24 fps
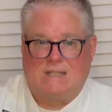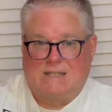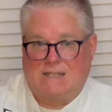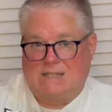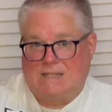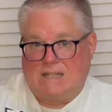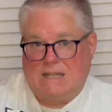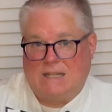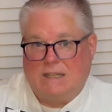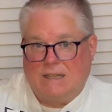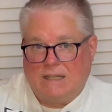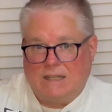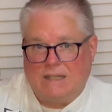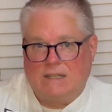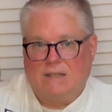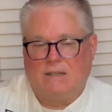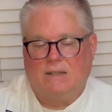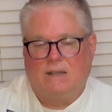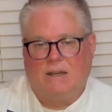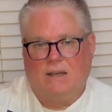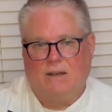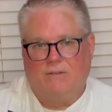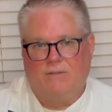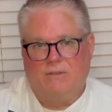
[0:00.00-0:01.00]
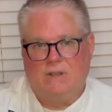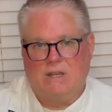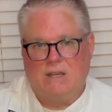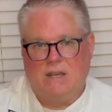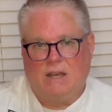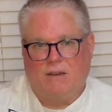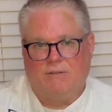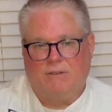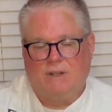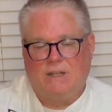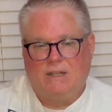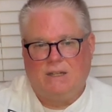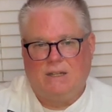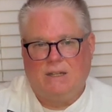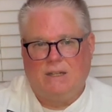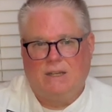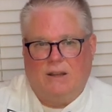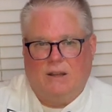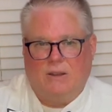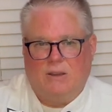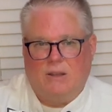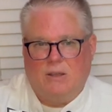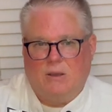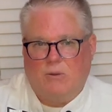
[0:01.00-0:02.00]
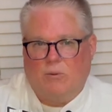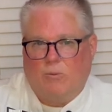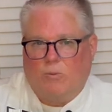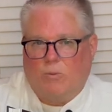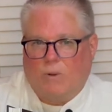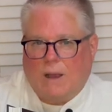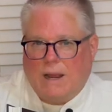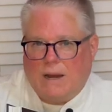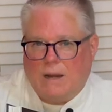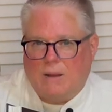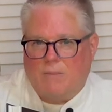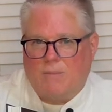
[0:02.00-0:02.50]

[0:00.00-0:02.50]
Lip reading: ceiling of the oven, the right